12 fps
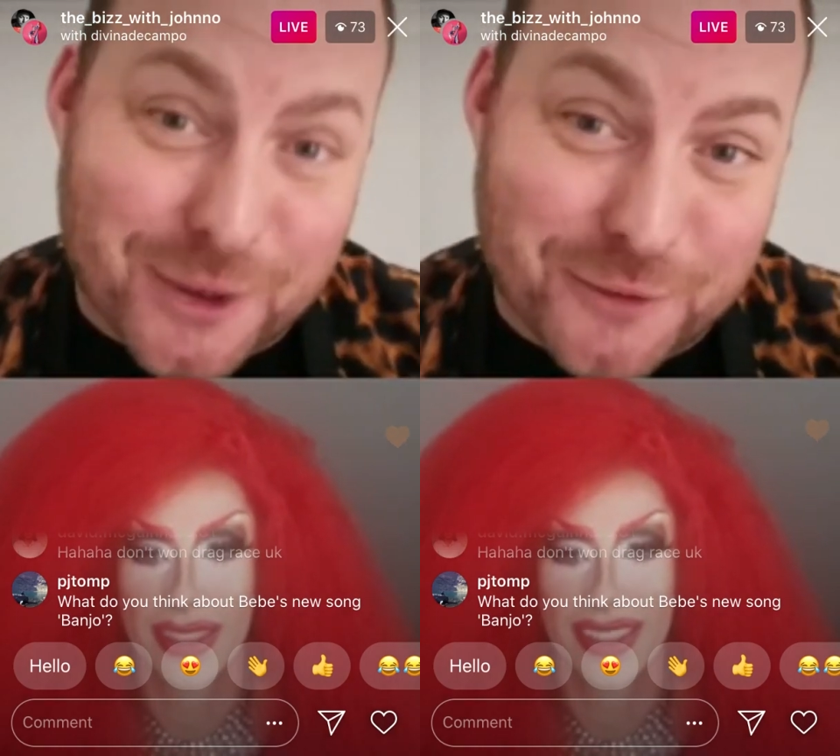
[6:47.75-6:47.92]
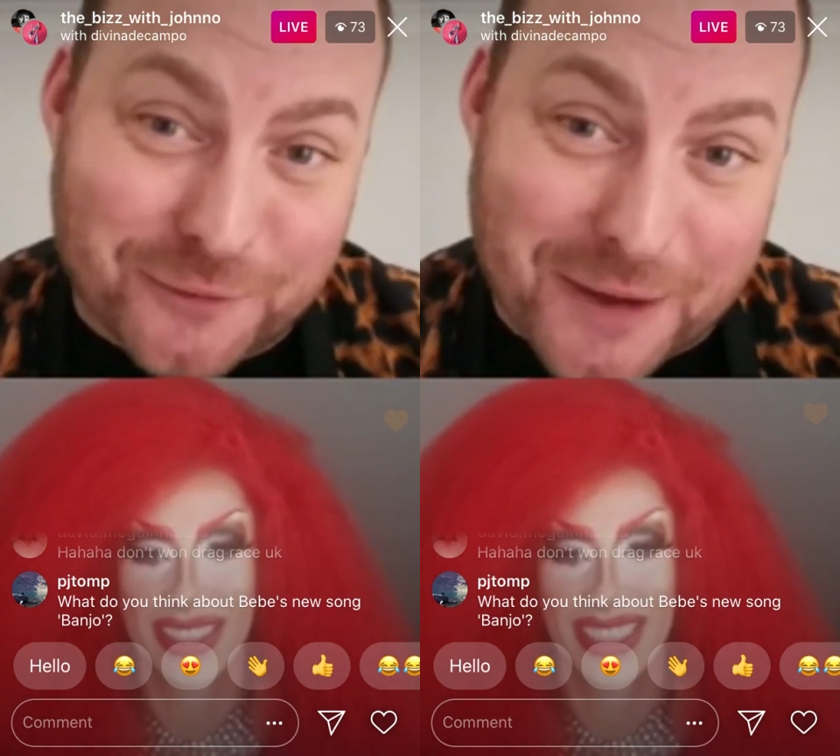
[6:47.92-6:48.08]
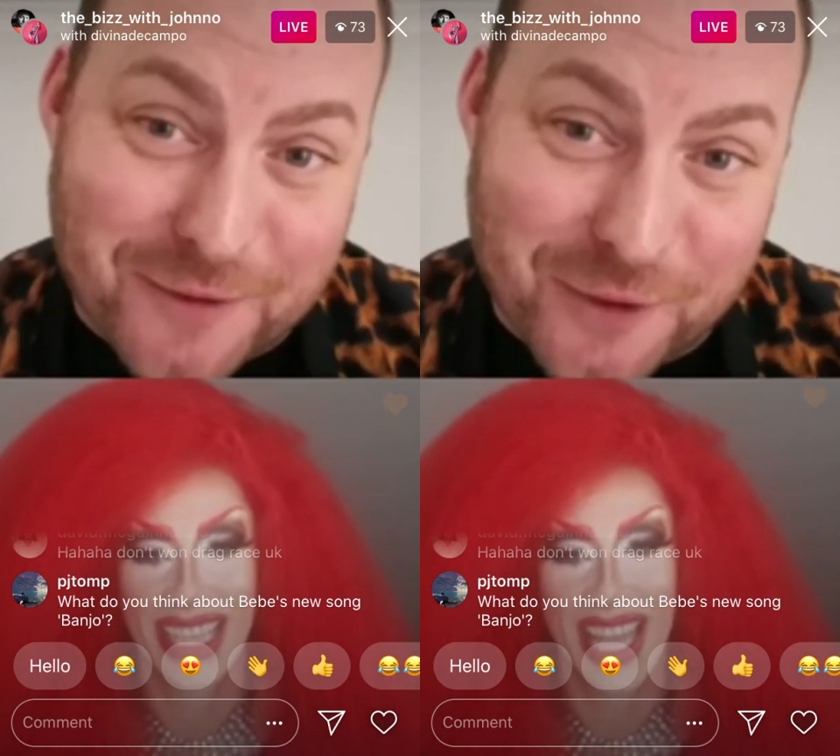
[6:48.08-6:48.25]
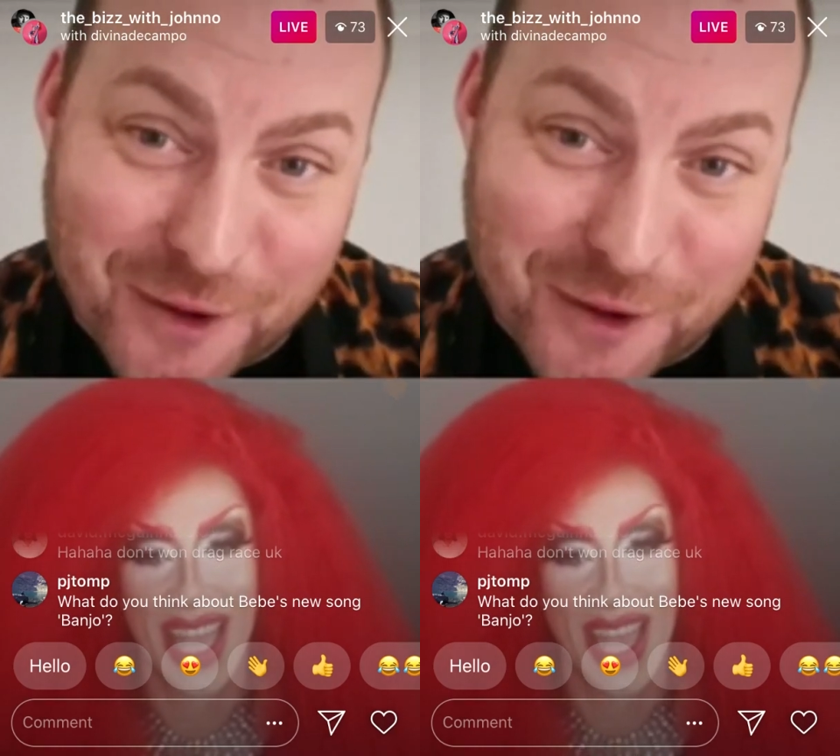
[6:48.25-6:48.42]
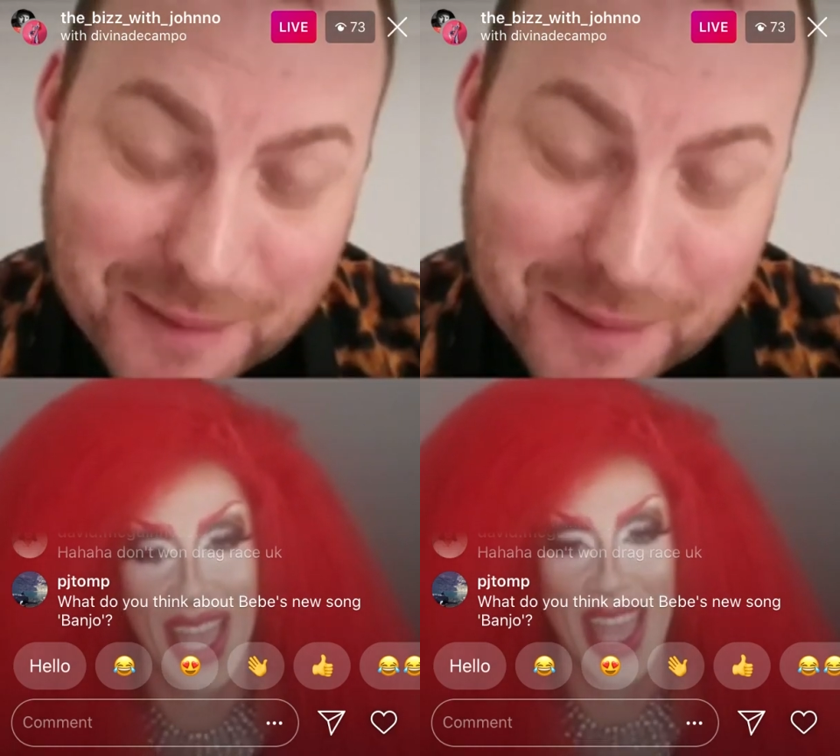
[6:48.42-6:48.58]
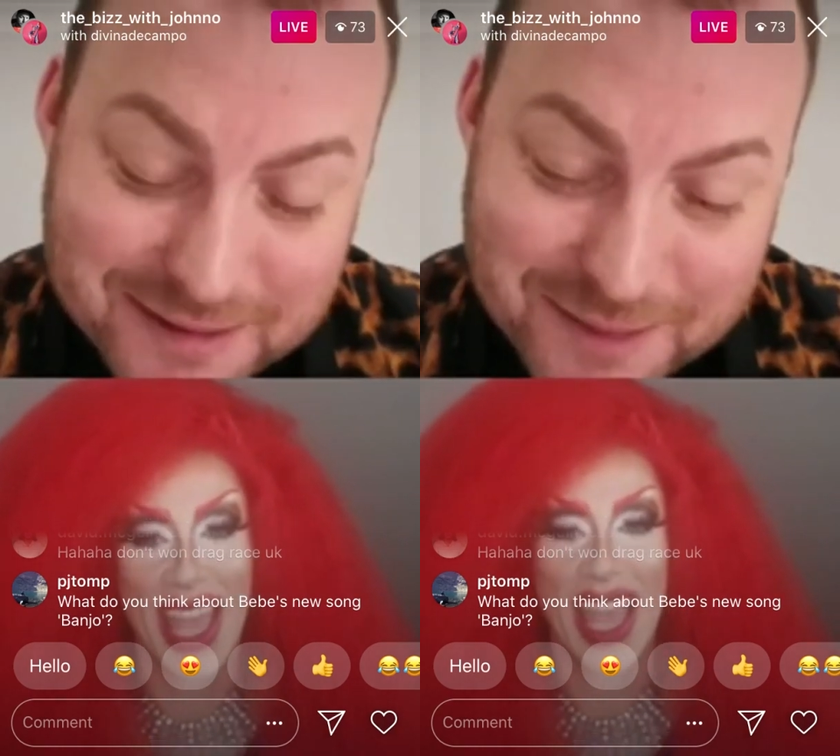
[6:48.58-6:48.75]
new favourite
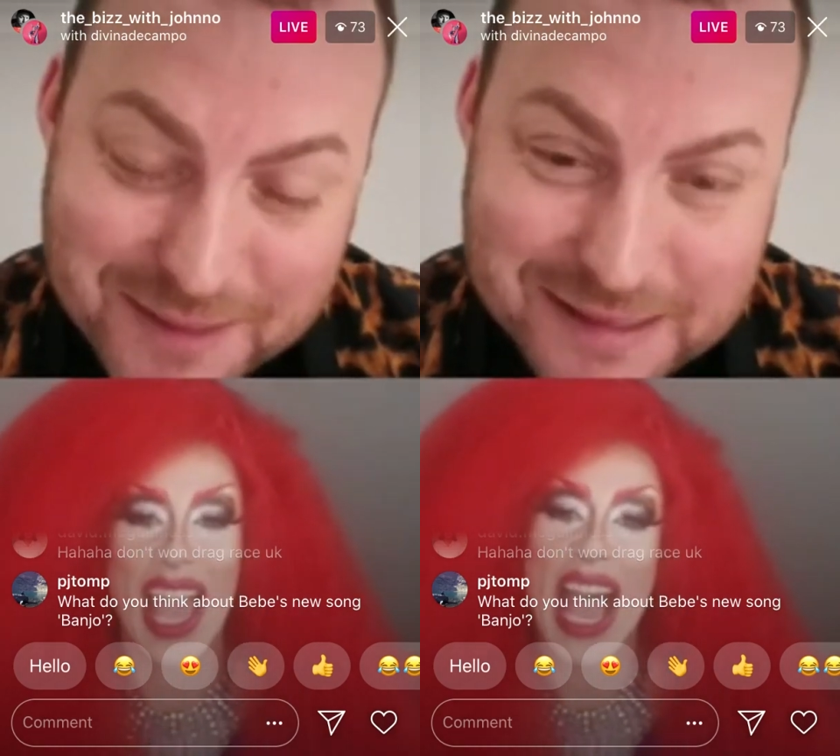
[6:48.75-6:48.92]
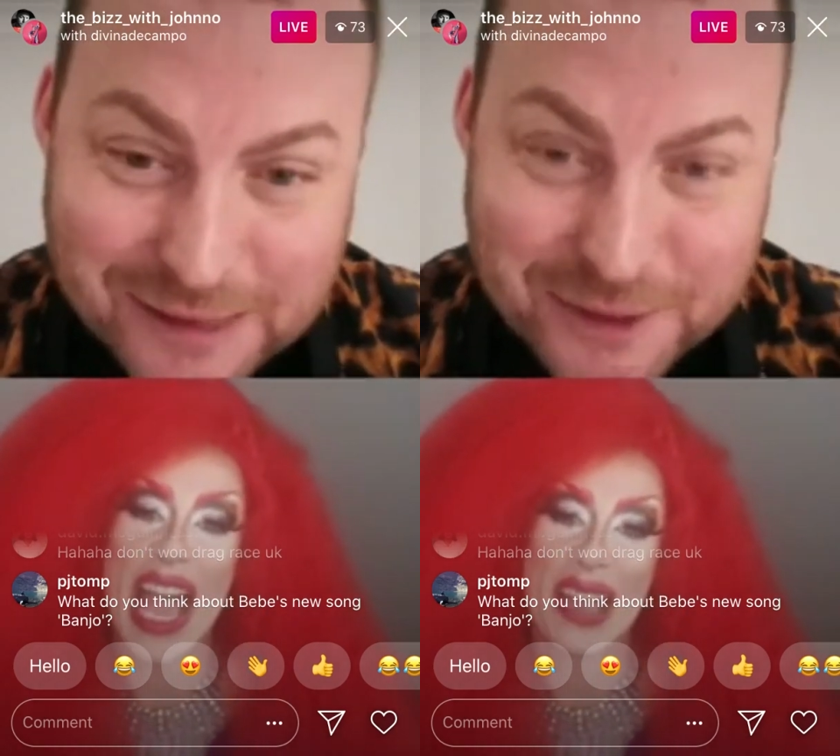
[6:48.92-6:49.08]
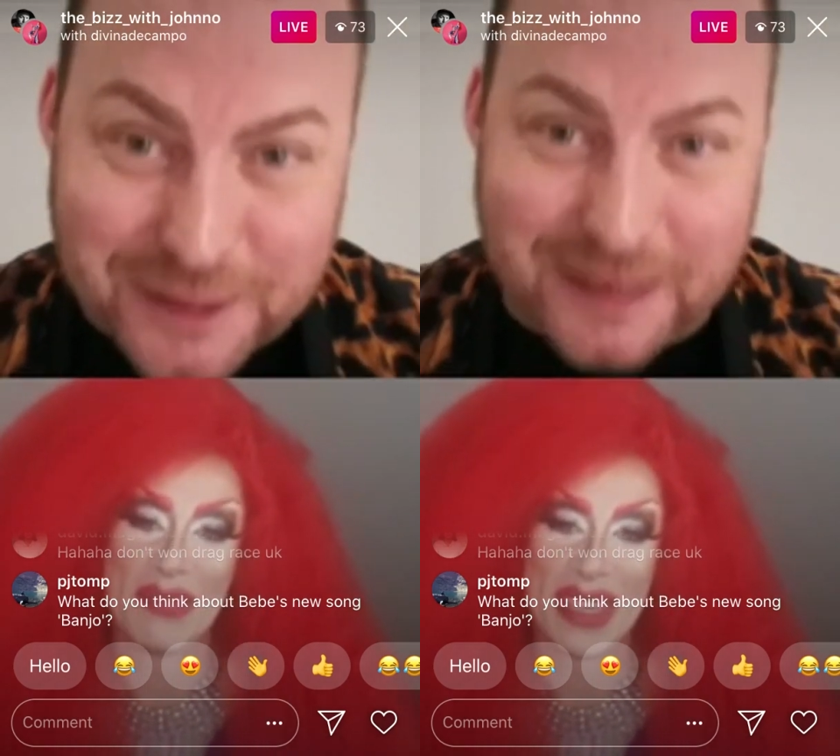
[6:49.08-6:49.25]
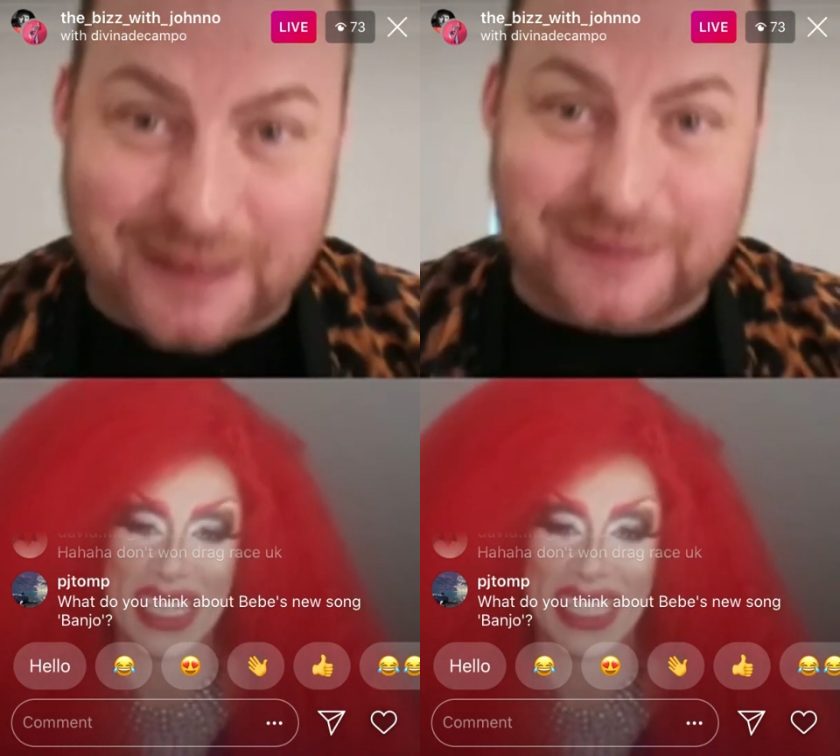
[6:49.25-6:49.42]
girl bands, let me tell you that.